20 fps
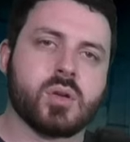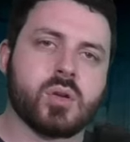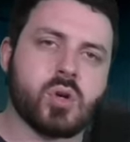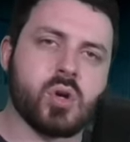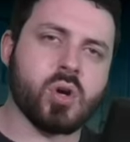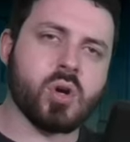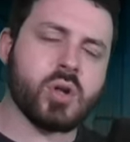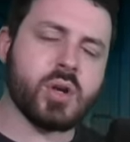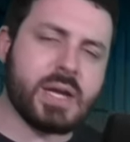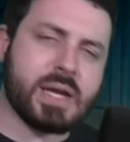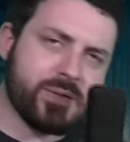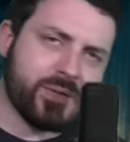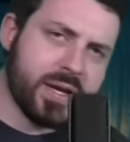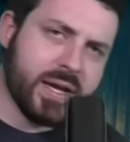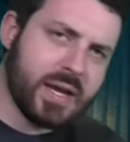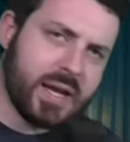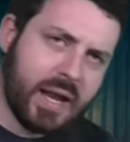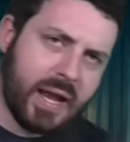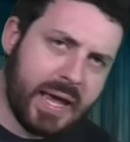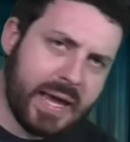Good
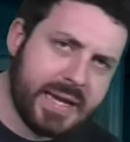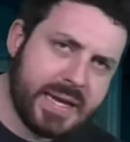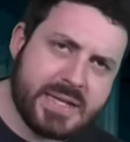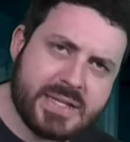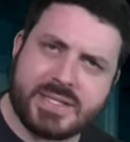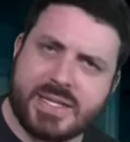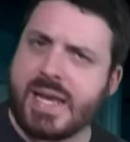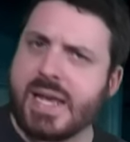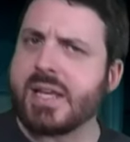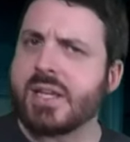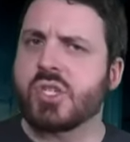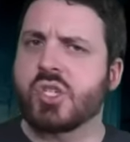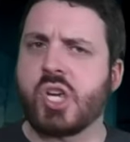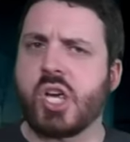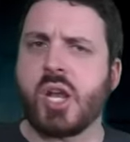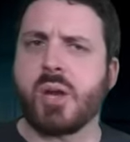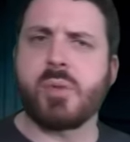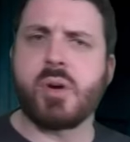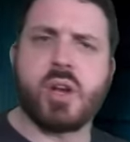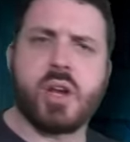evening, ladies and
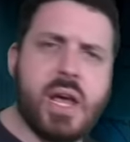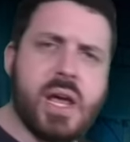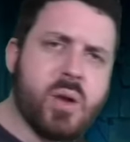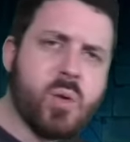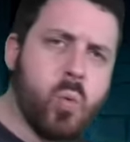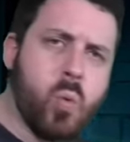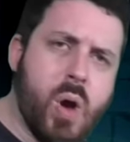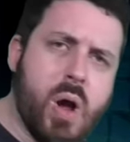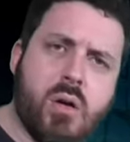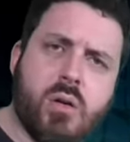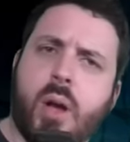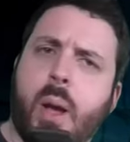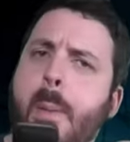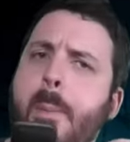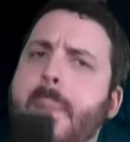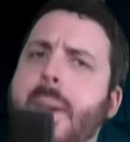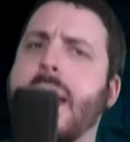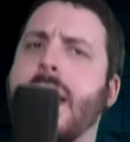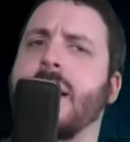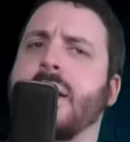gentlemen, and
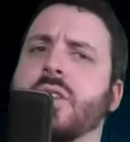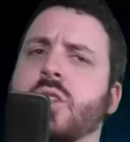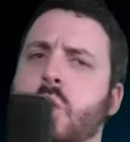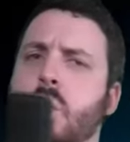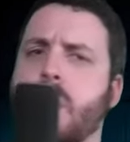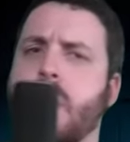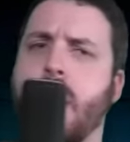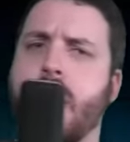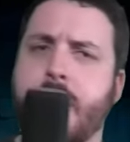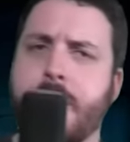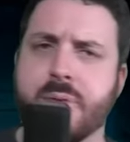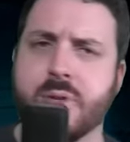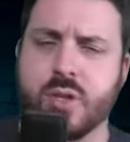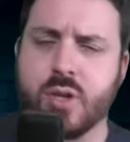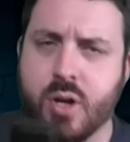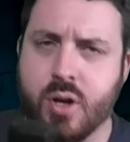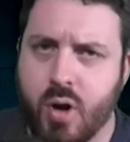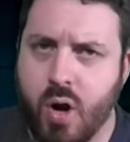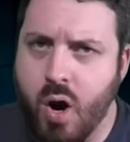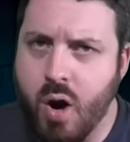welcome back to another
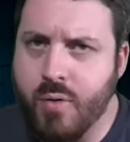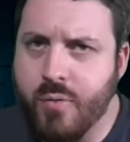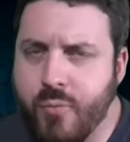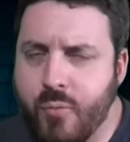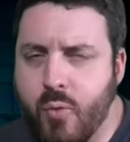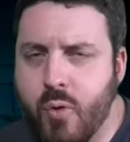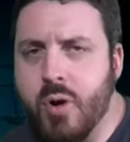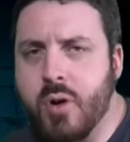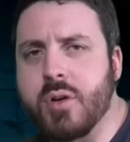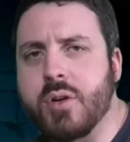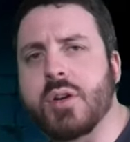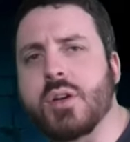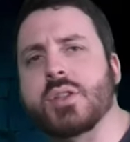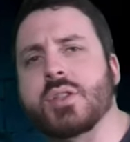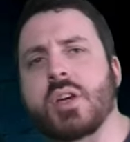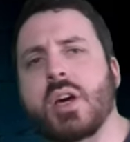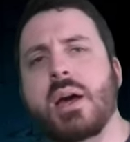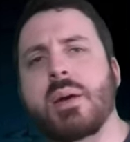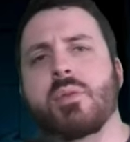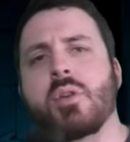episode of Rune
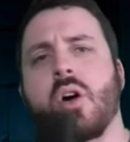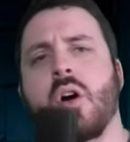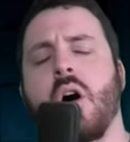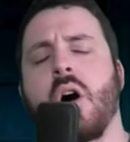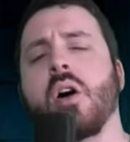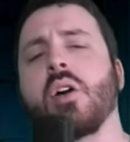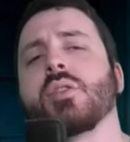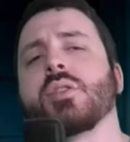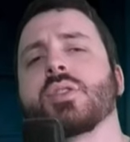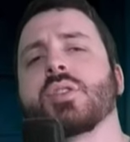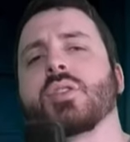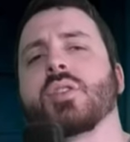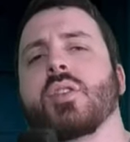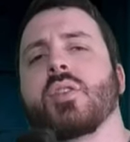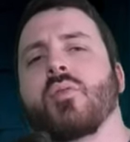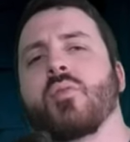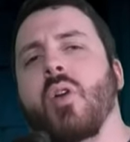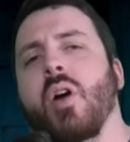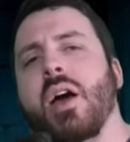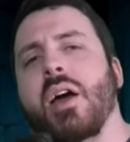News. I'm your
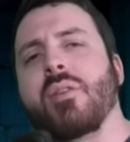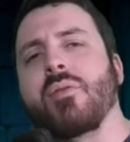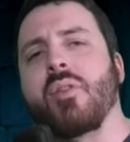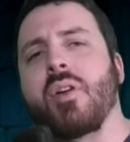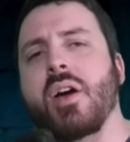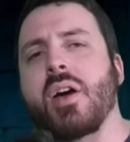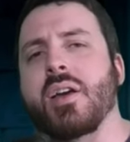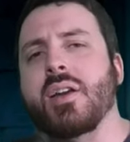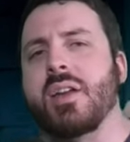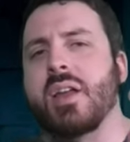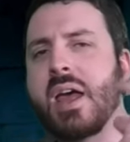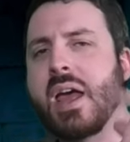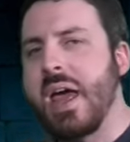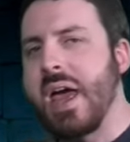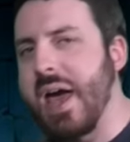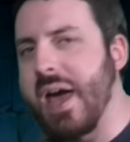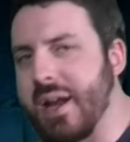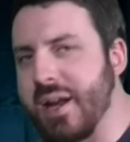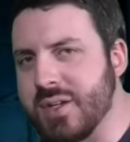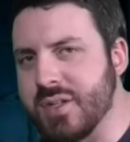host, Ryan Ryan,
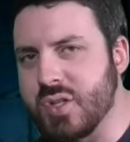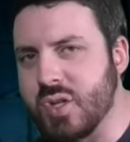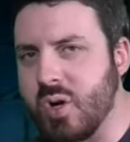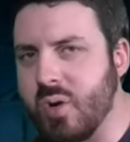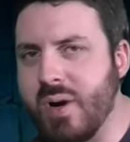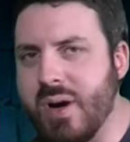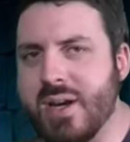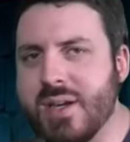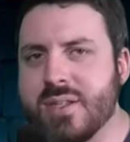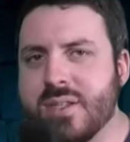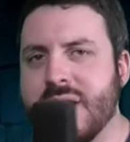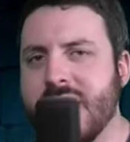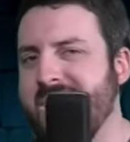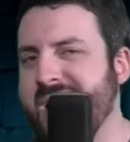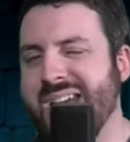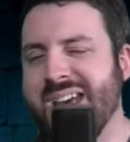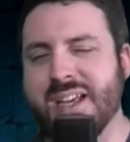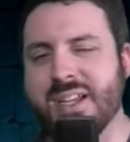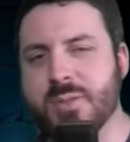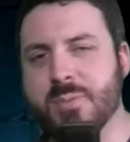and as always,
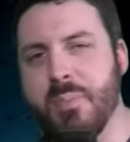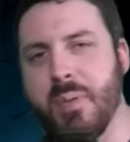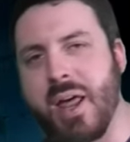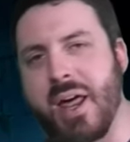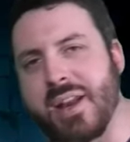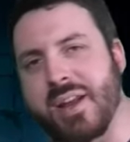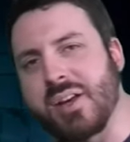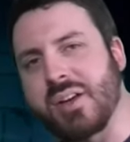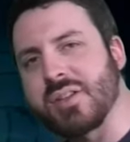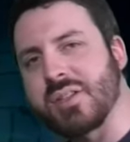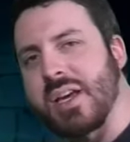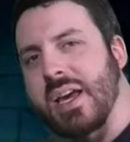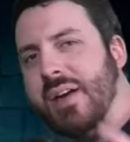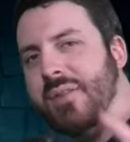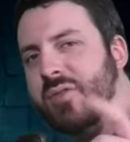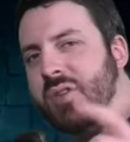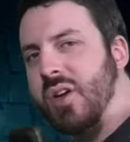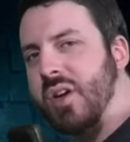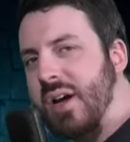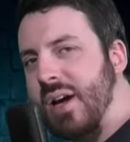it's bloody good to
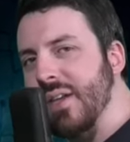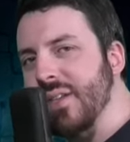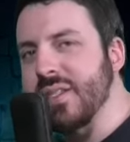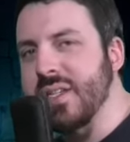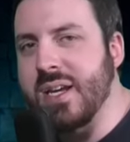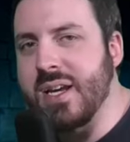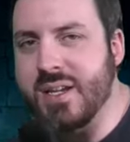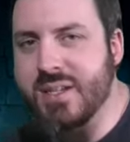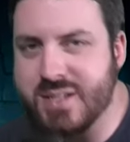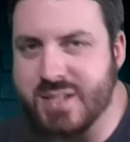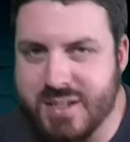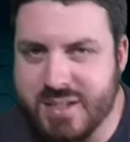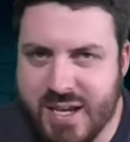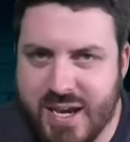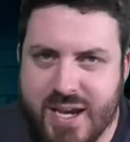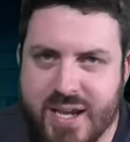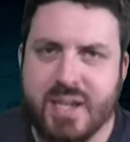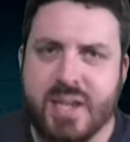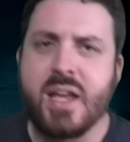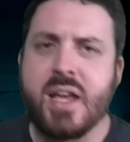have you guys here
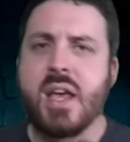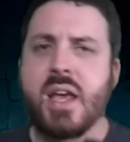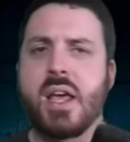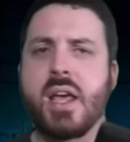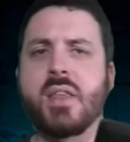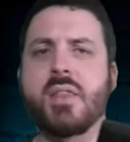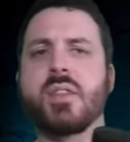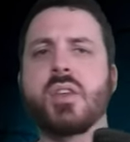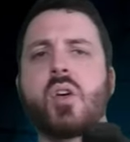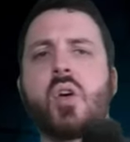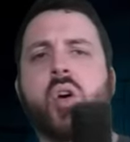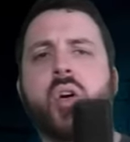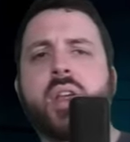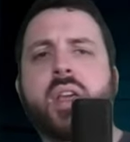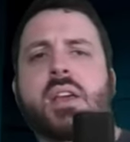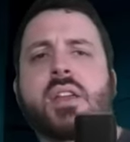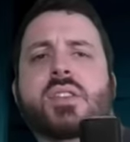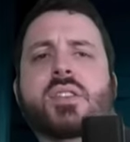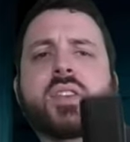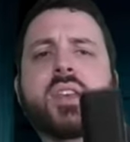today in the
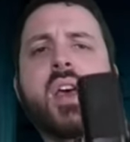audience.